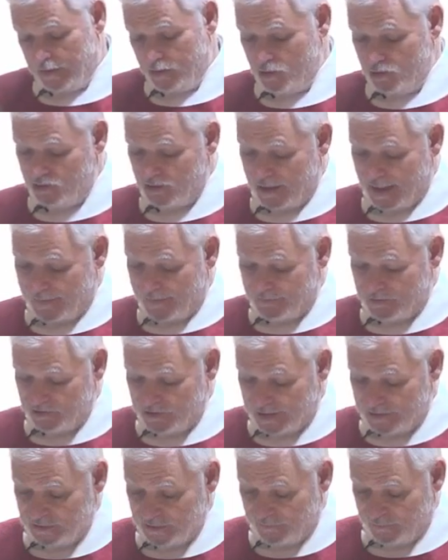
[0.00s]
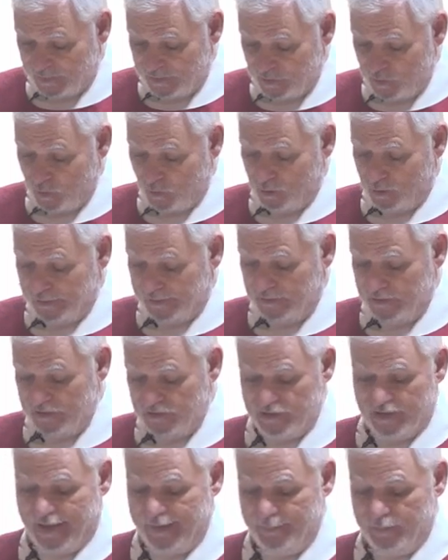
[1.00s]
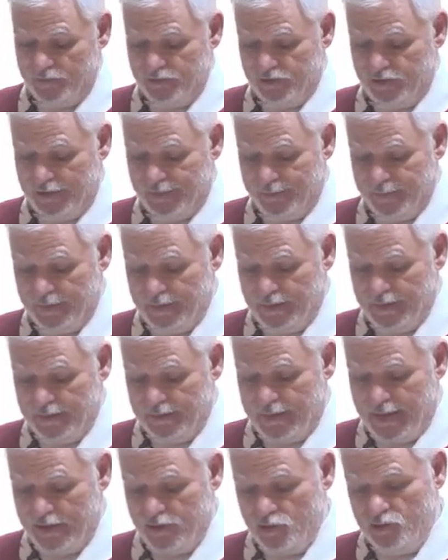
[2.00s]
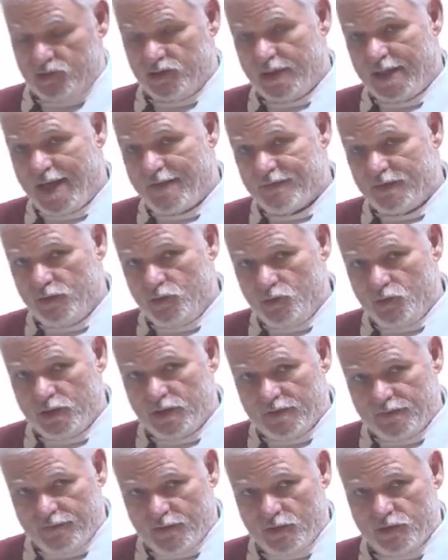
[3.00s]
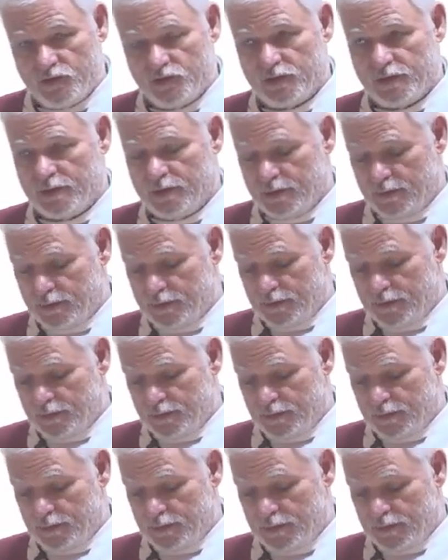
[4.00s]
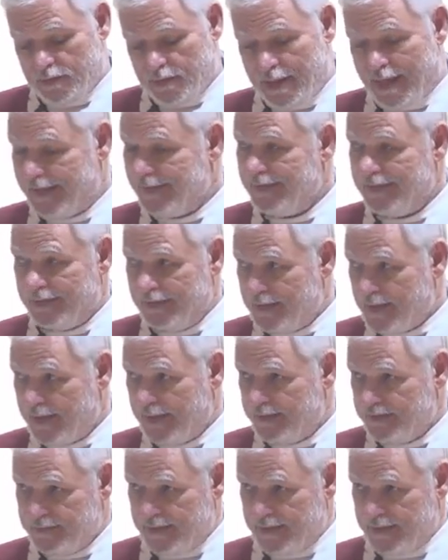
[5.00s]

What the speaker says: that you should have a sense of renewal in discipleship, that you should have a new conversion, I did not